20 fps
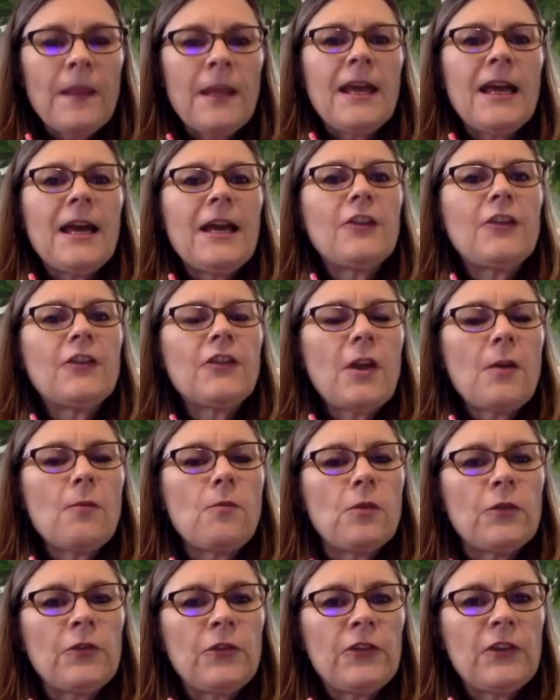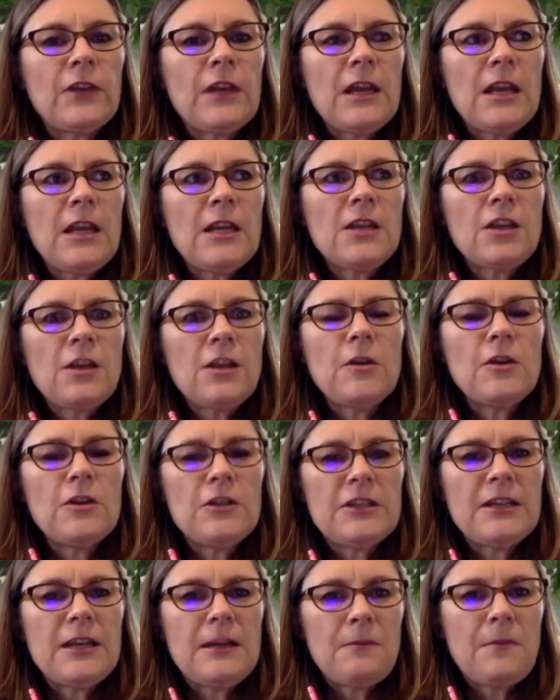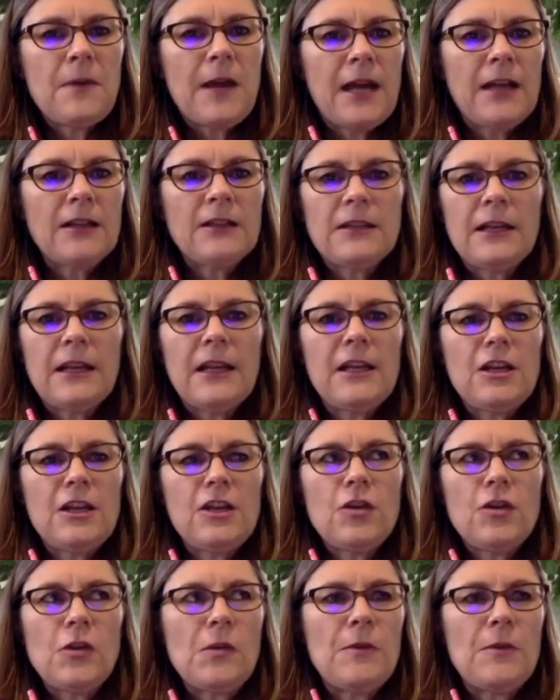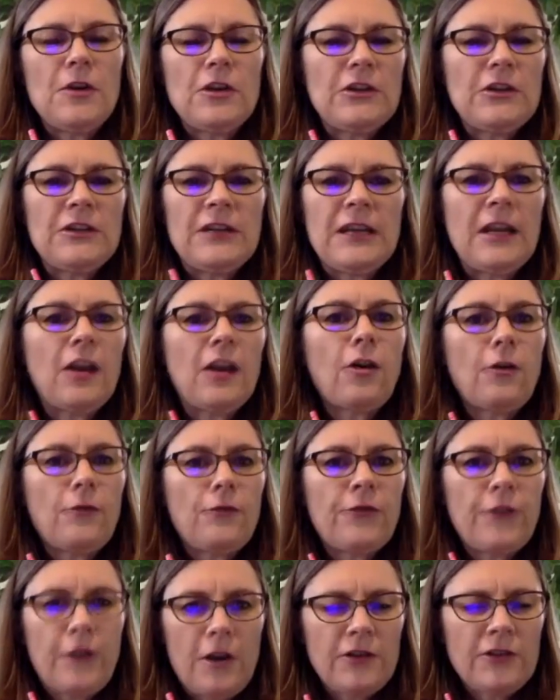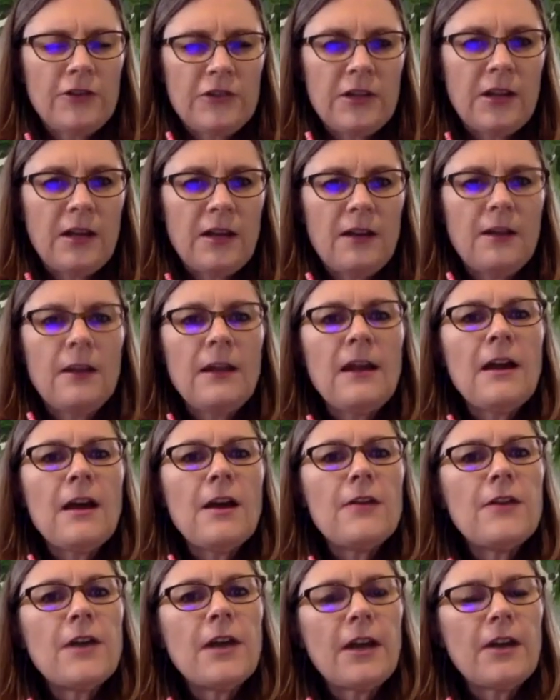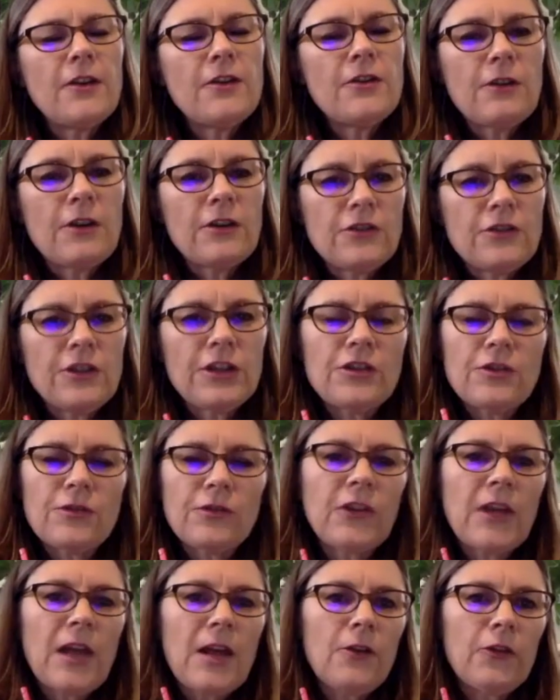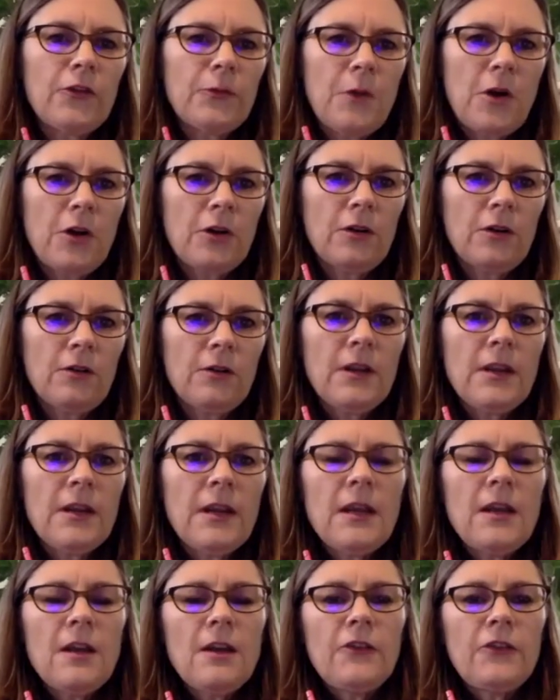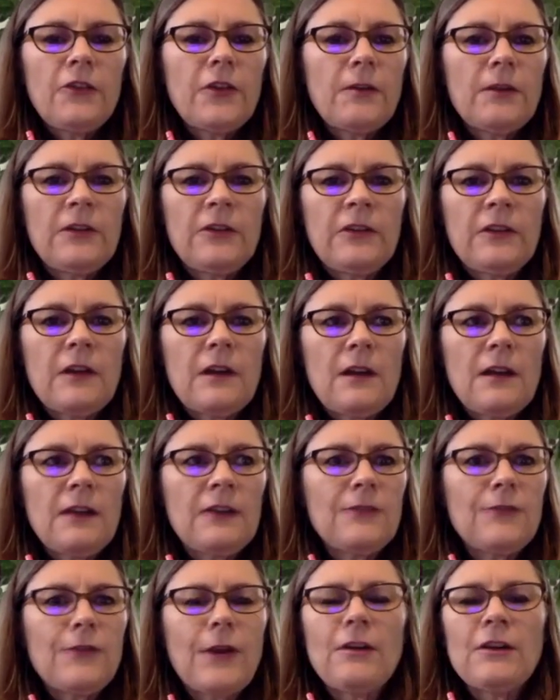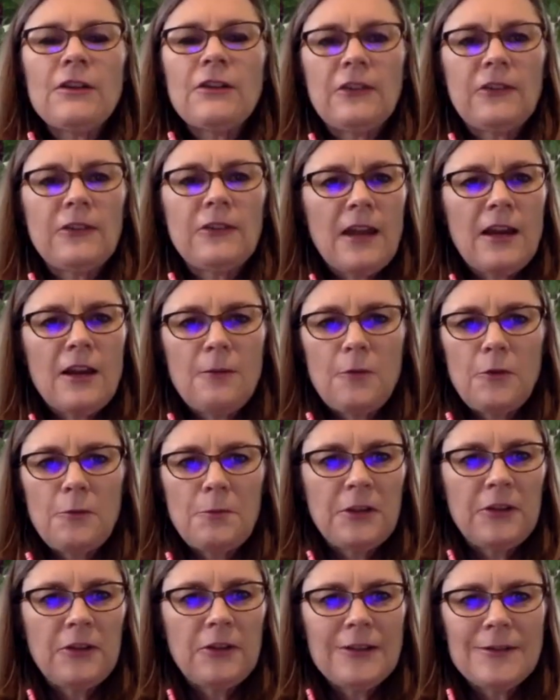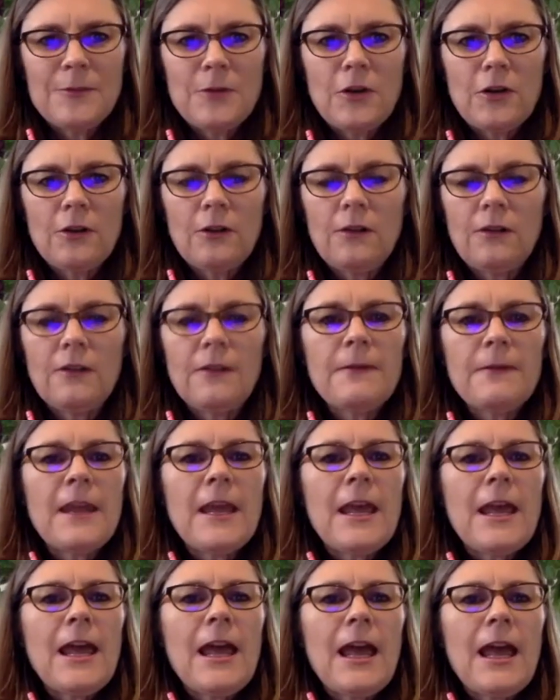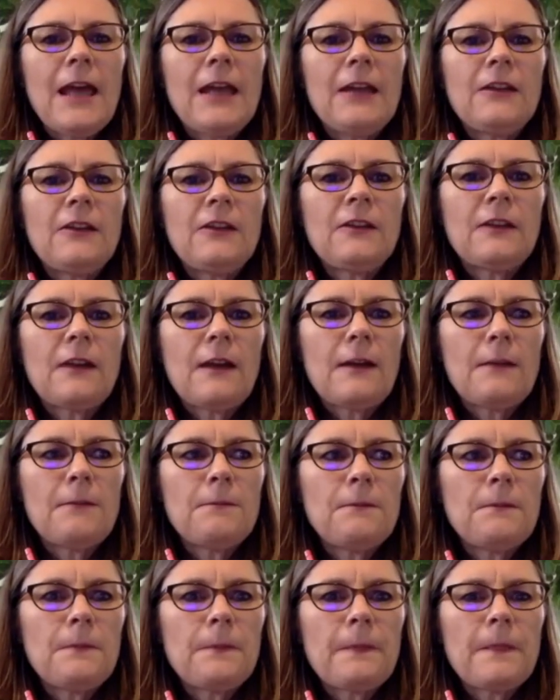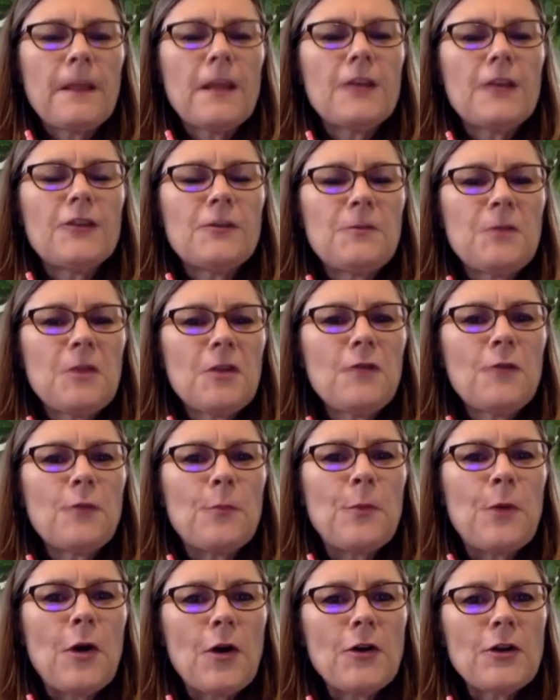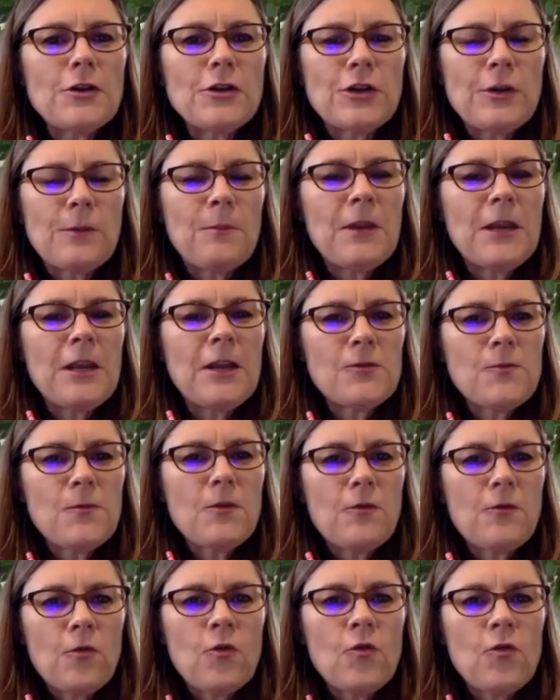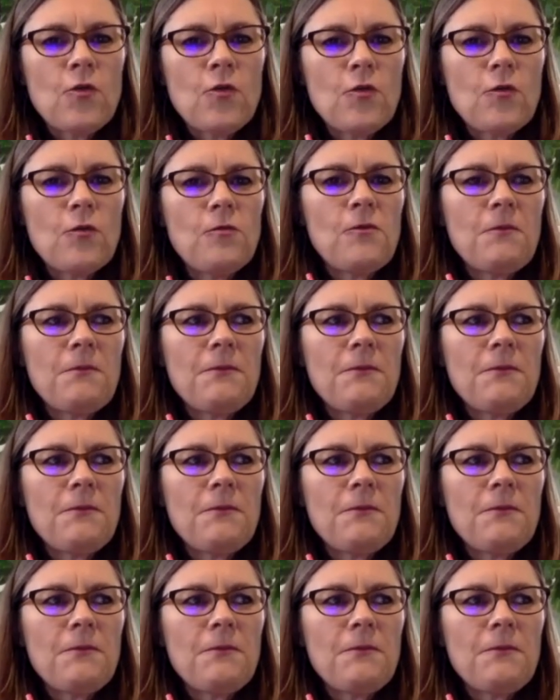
And so we'll see community impact in any new community a lot faster than under our traditional sales model. So it's a very sustainable business model. It's a beautiful partnership because we're all